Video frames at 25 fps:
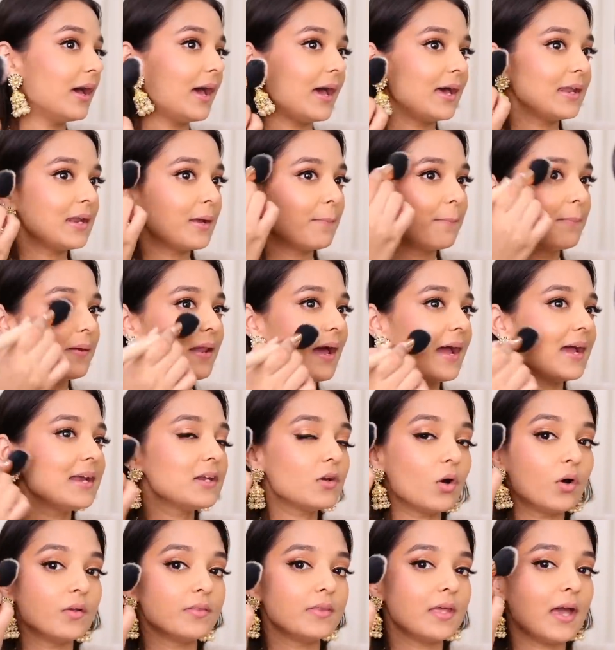and apply
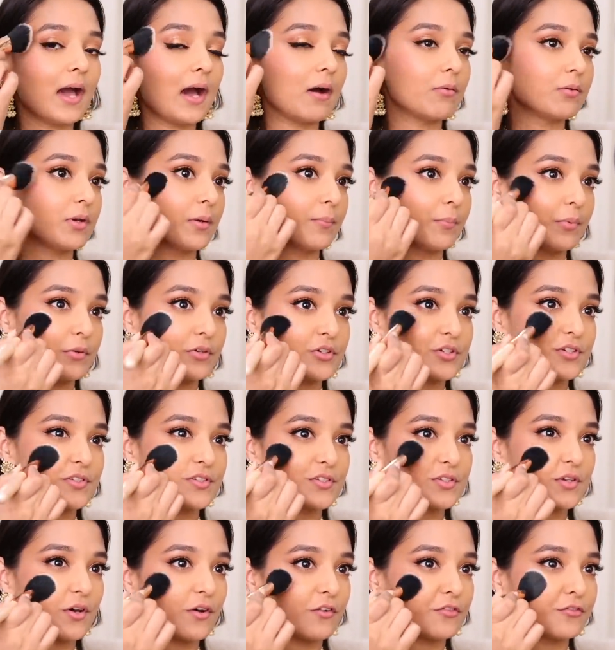it on the outer
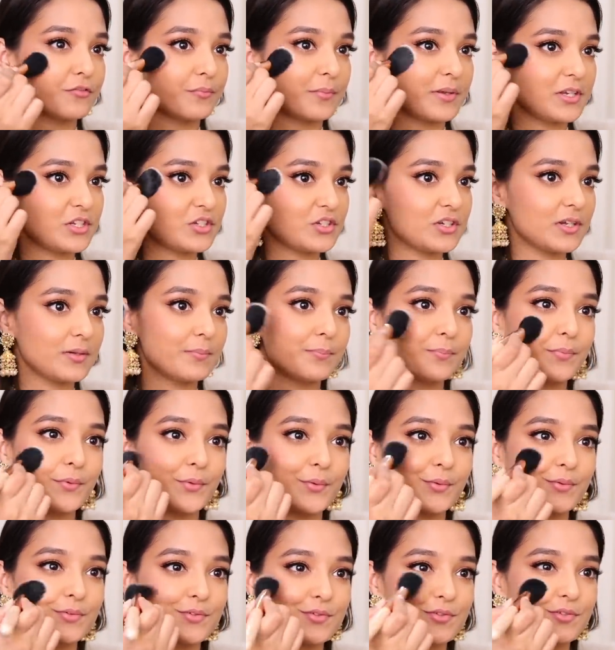portions of my
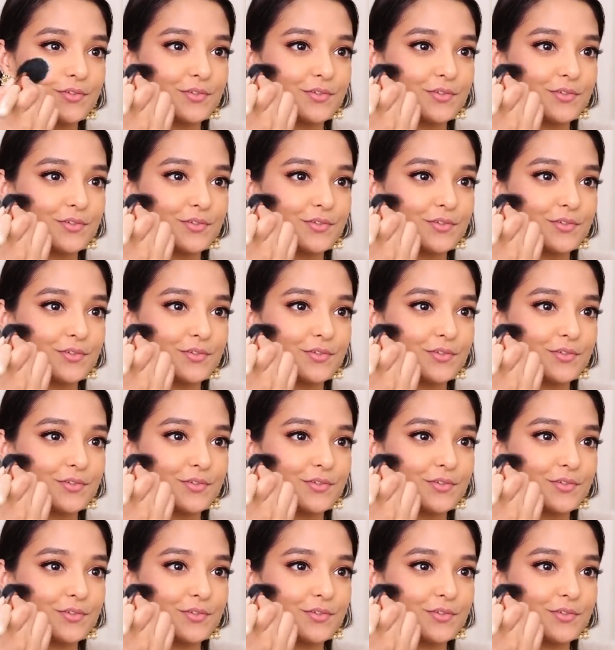cheekbone.